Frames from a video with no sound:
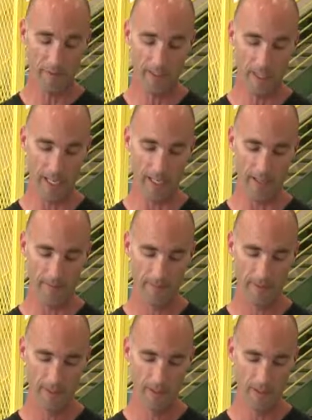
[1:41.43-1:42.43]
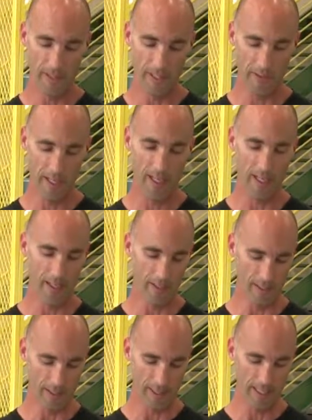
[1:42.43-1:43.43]
of grain or the grain
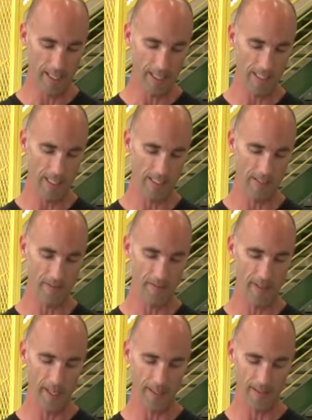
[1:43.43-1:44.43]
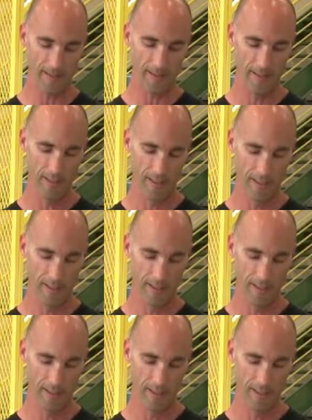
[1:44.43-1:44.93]
angle on the tangential face.